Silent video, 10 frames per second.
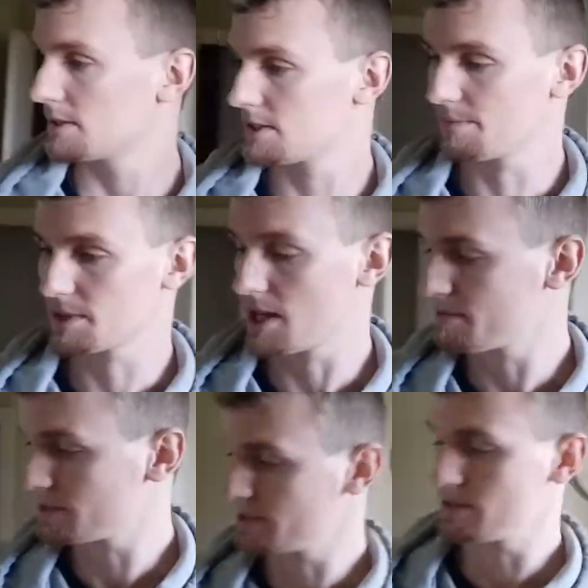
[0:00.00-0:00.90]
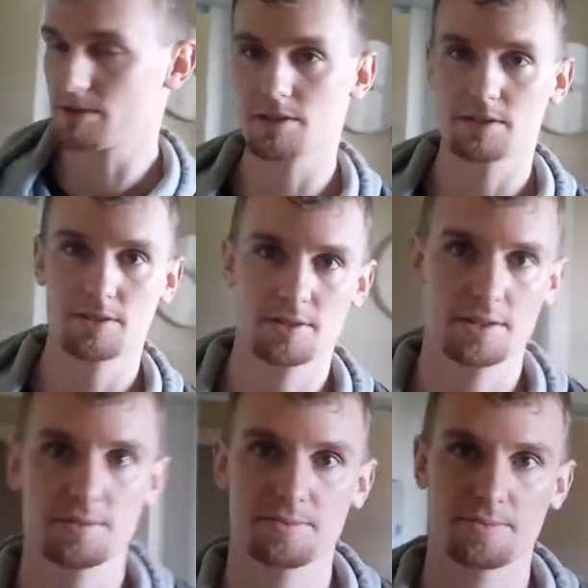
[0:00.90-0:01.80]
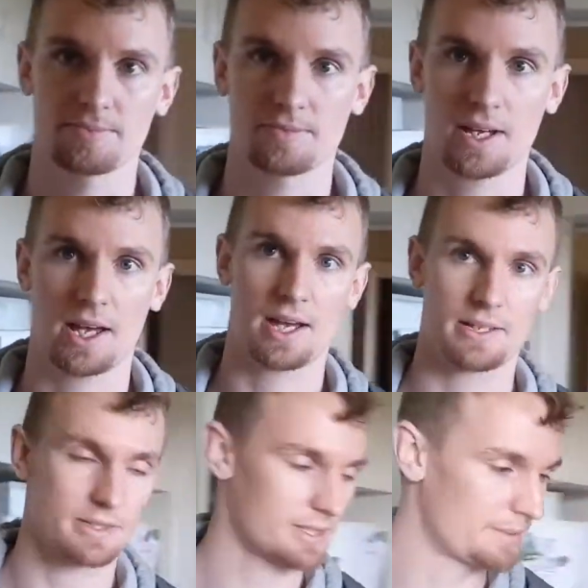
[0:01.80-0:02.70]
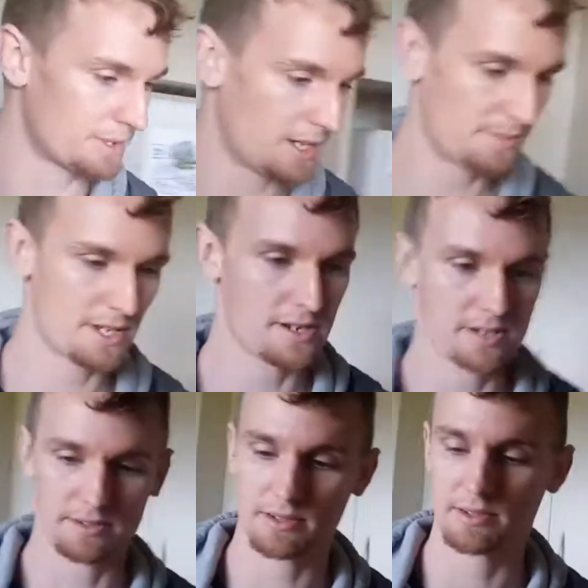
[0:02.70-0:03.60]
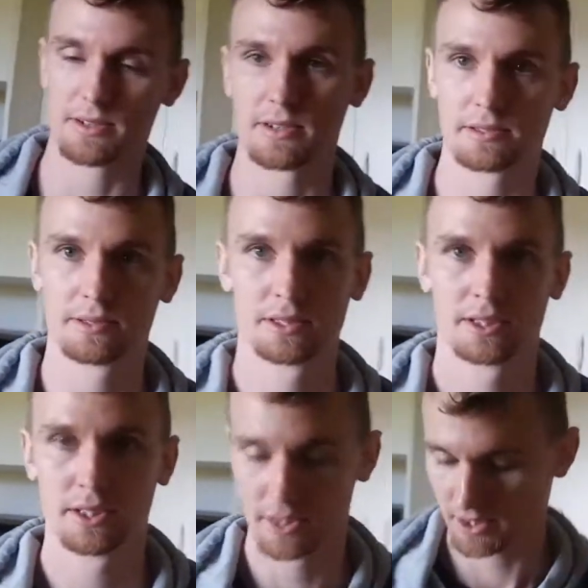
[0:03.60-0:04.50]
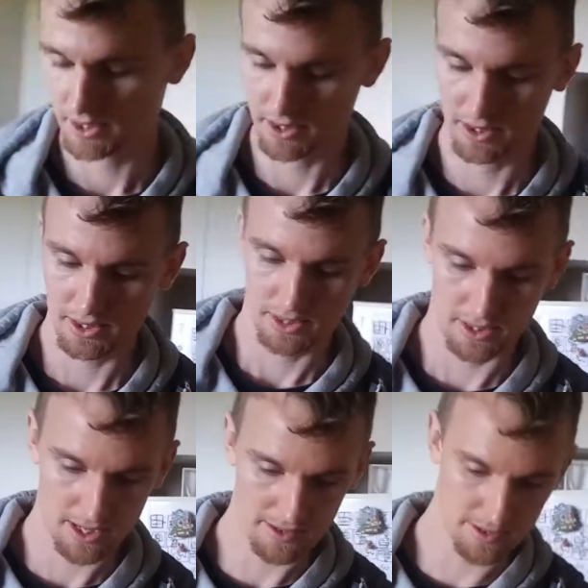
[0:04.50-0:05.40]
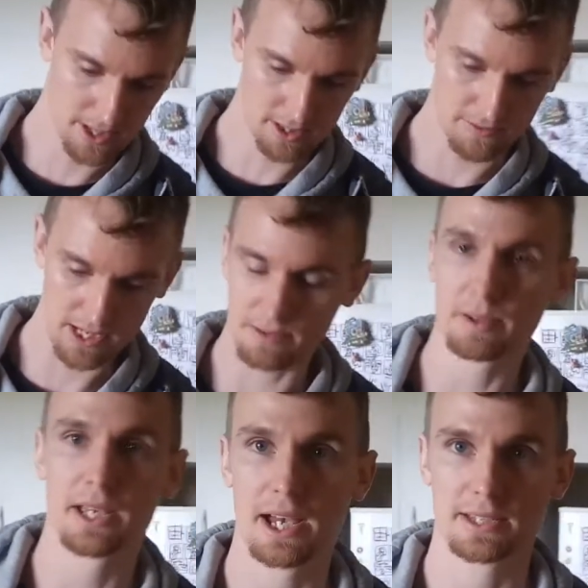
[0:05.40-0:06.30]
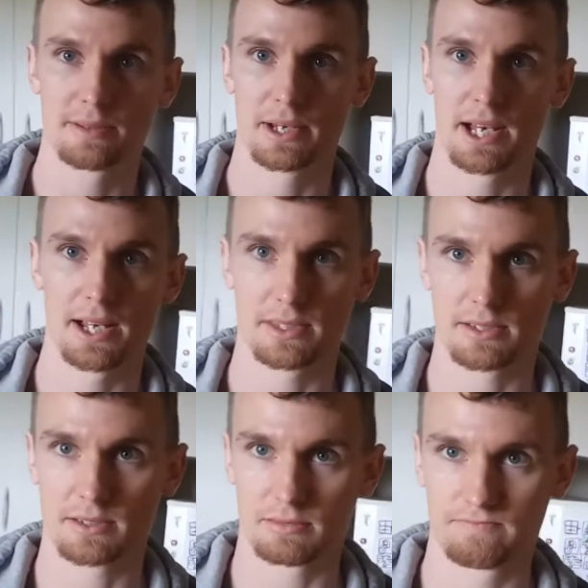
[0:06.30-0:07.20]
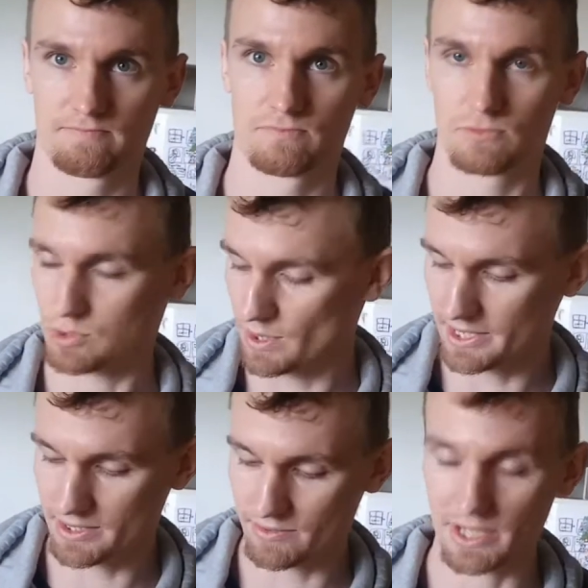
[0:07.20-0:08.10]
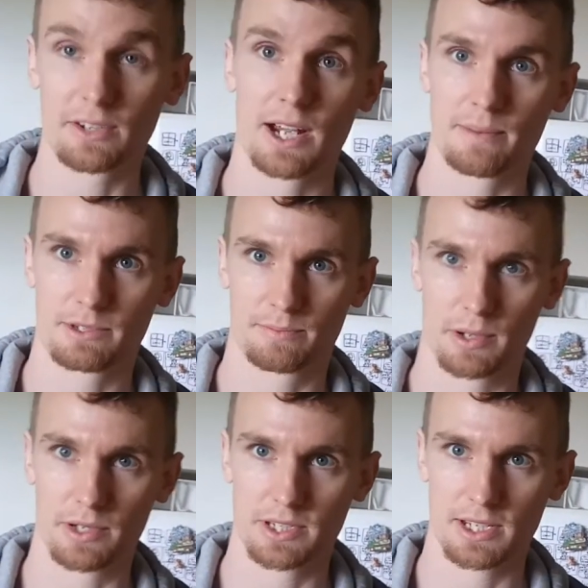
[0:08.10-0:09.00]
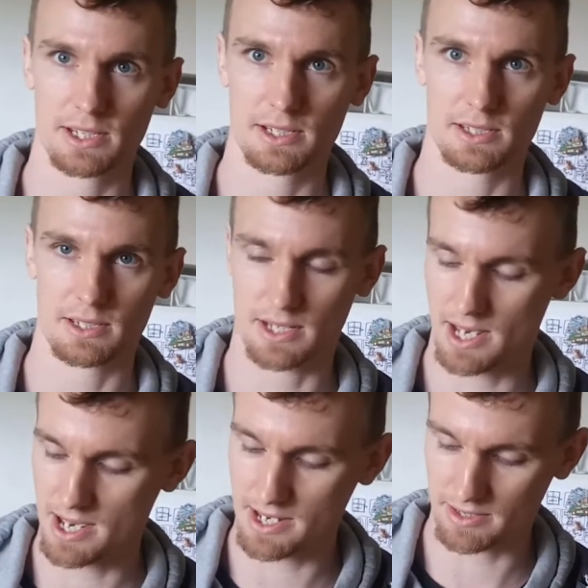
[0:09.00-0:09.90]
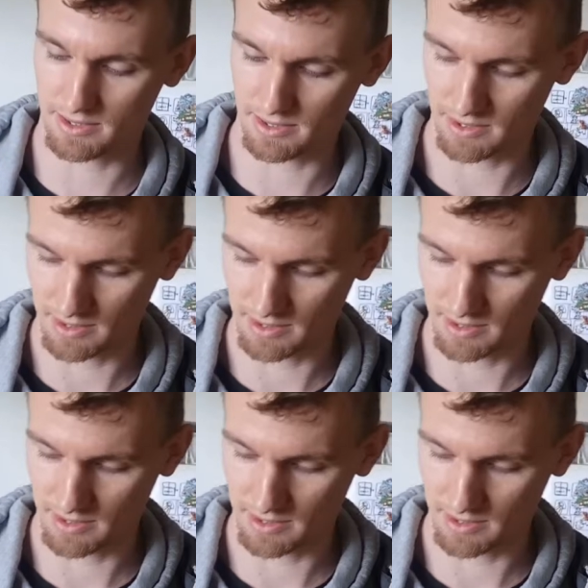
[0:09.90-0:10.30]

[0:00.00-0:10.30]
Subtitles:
Sometimes I use it and sometimes I don't. So this recipe has about 23 grams of protein in it, and